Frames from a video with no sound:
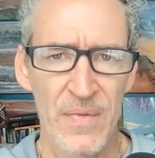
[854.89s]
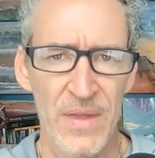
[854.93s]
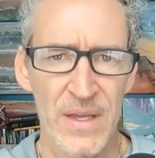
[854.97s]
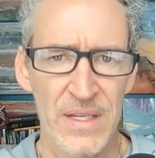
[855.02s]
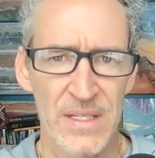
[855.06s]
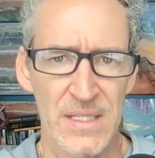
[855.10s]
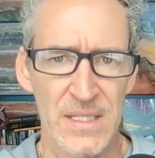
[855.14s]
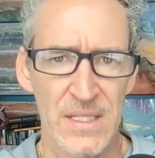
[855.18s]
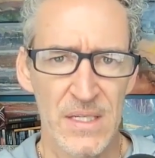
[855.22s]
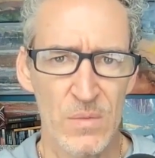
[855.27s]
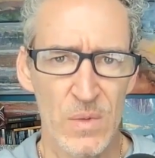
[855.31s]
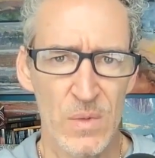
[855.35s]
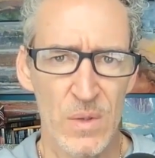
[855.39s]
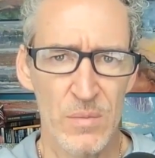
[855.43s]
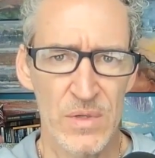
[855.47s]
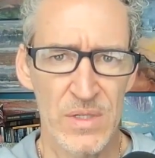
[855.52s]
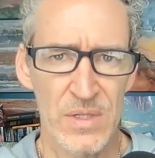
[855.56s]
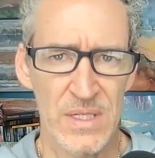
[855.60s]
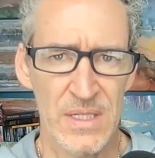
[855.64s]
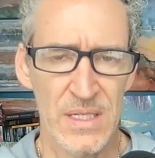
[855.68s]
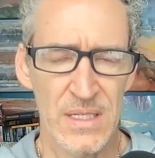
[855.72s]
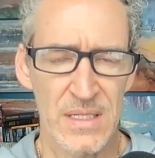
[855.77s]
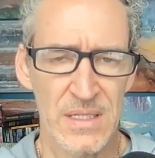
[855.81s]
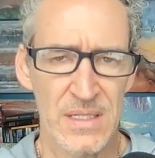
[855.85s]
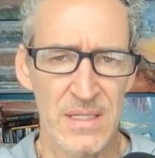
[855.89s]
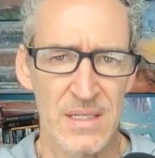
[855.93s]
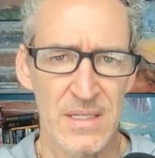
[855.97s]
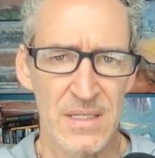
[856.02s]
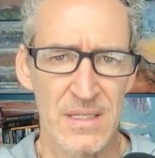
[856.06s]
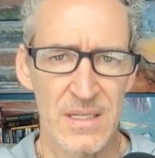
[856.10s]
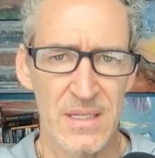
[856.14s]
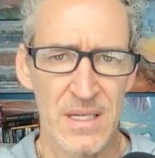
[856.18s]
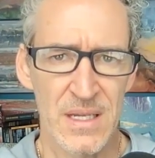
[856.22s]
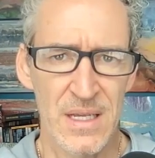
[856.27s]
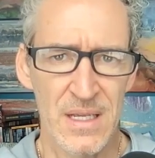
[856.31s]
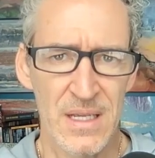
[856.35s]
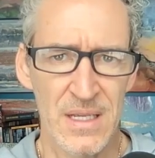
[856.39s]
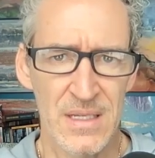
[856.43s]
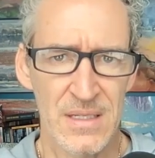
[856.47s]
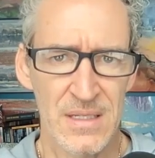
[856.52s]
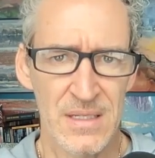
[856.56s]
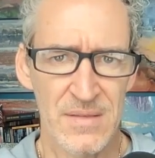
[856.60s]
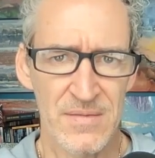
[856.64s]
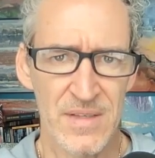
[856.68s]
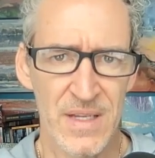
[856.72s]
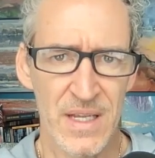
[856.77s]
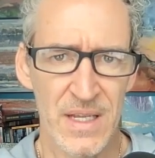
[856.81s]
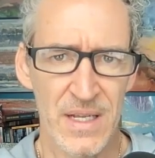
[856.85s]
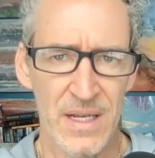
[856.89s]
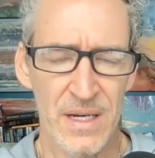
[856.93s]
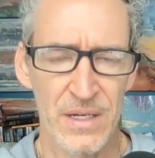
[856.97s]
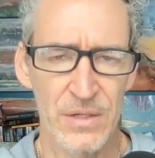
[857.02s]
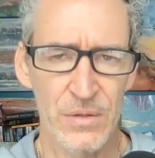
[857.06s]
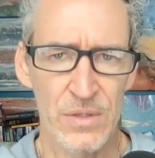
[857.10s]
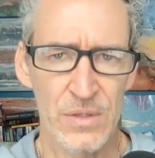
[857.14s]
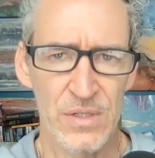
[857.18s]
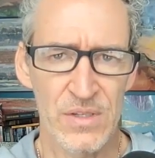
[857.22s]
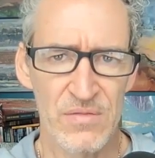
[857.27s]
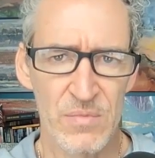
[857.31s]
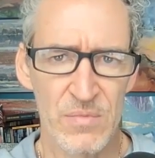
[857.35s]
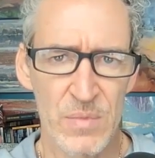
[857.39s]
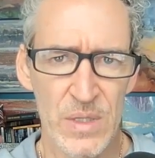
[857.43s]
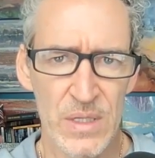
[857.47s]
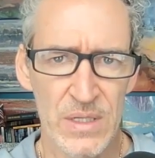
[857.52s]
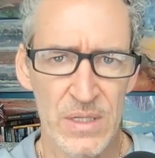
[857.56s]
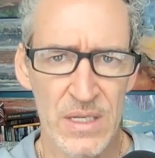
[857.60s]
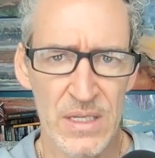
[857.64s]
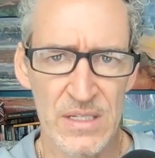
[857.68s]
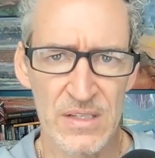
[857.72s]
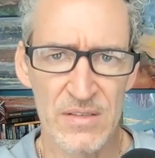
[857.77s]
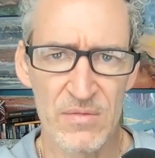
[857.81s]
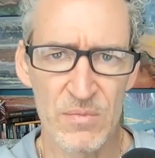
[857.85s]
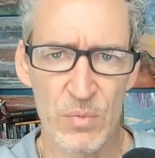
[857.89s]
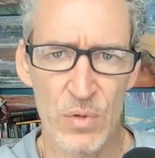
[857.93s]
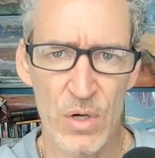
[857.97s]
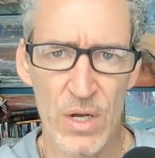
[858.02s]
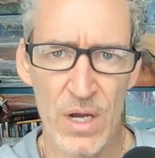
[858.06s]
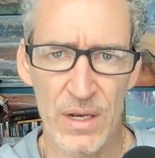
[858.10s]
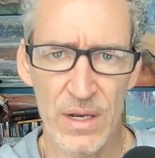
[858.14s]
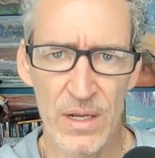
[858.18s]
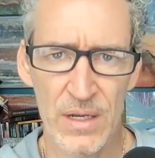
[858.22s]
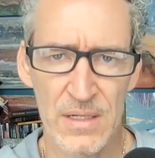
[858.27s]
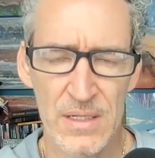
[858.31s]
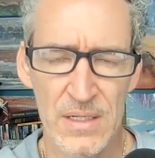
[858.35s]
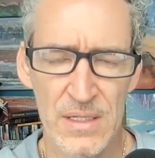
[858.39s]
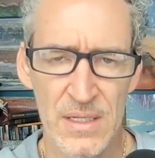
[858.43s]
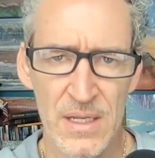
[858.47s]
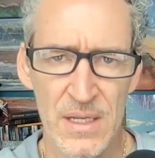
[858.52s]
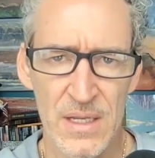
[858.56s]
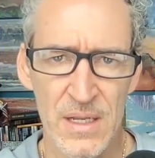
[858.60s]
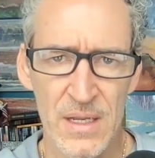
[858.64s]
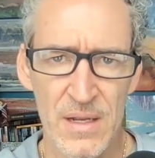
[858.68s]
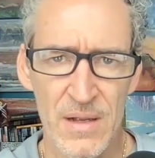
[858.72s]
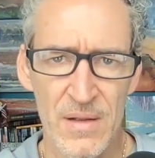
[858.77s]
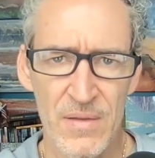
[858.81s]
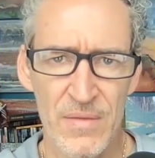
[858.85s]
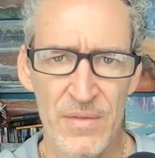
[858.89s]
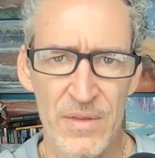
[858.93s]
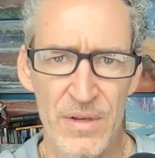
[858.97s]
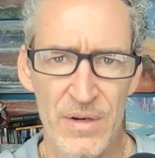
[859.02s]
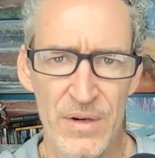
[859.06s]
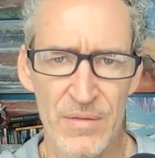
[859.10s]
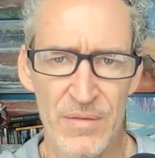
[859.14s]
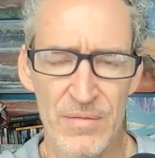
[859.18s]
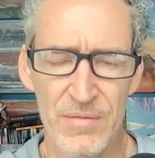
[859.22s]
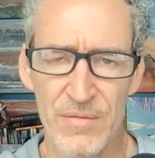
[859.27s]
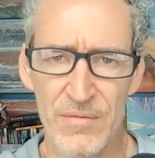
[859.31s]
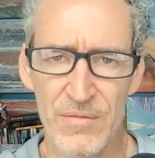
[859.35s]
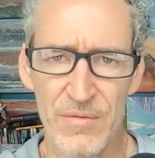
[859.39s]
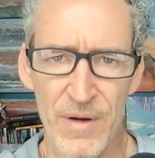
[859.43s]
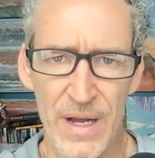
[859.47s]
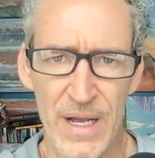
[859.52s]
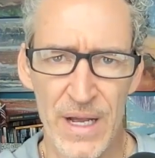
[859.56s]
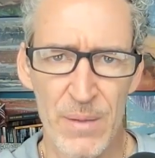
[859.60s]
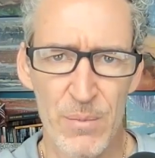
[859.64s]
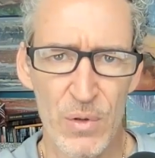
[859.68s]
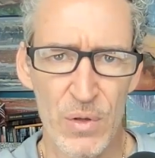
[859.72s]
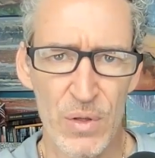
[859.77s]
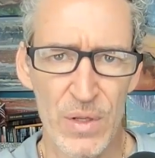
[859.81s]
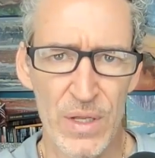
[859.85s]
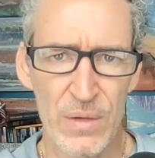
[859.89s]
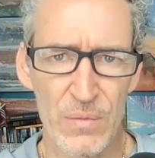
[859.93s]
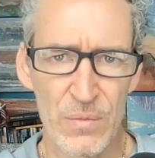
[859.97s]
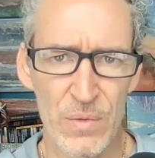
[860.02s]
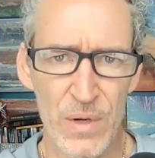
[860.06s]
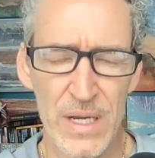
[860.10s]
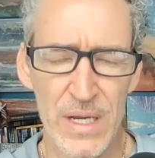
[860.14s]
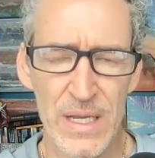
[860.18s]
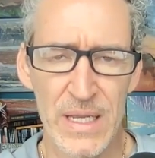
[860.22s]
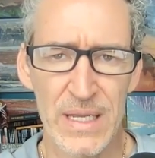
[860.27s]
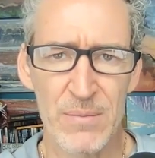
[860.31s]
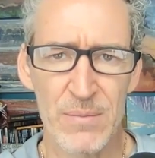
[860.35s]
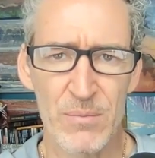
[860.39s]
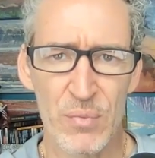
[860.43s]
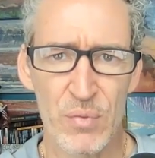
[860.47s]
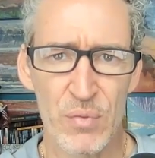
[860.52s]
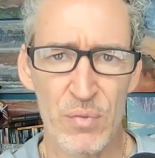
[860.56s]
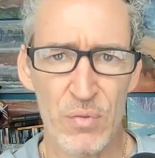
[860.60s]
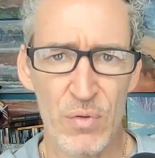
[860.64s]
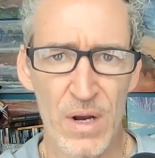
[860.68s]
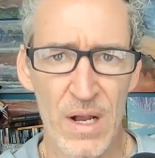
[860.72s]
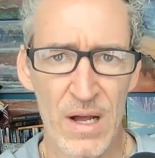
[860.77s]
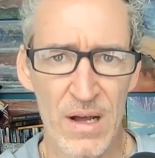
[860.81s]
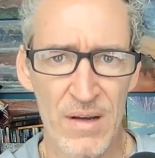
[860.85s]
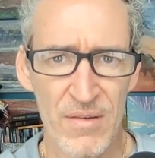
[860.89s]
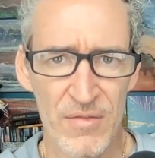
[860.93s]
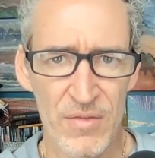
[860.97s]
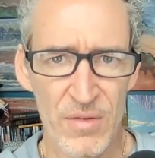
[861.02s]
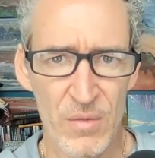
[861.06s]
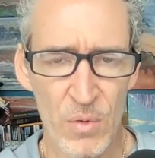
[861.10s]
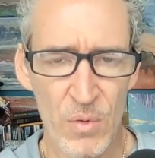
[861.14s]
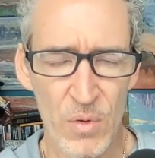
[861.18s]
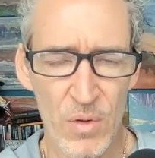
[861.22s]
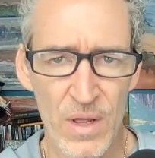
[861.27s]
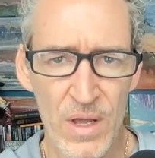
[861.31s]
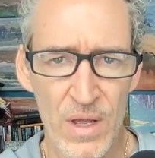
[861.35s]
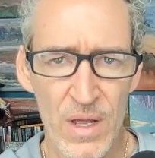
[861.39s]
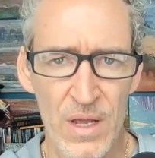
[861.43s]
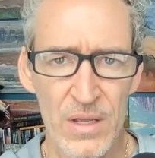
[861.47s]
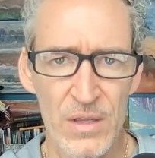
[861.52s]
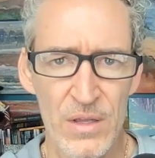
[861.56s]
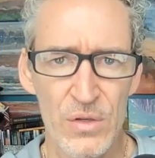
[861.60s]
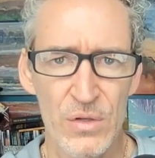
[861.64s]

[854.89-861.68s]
That still represents tens, if not hundreds of millions of products that are viable and ready and profitable.